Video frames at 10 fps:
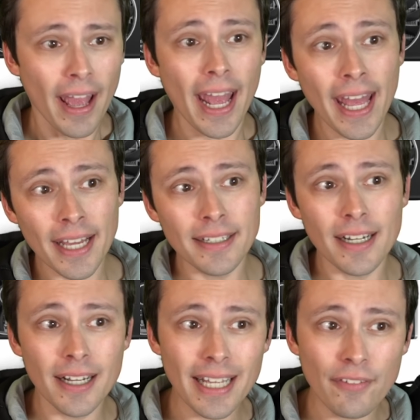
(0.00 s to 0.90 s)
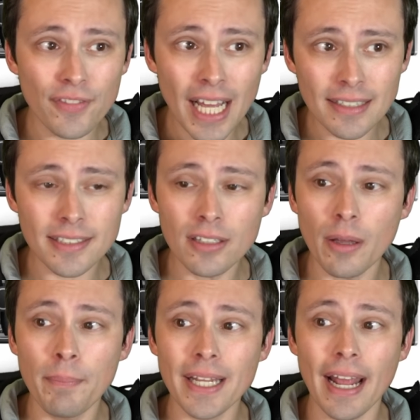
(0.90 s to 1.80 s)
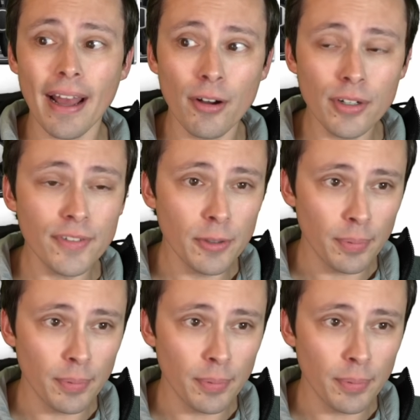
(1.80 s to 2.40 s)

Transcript: And uh, if that's still a bit out of your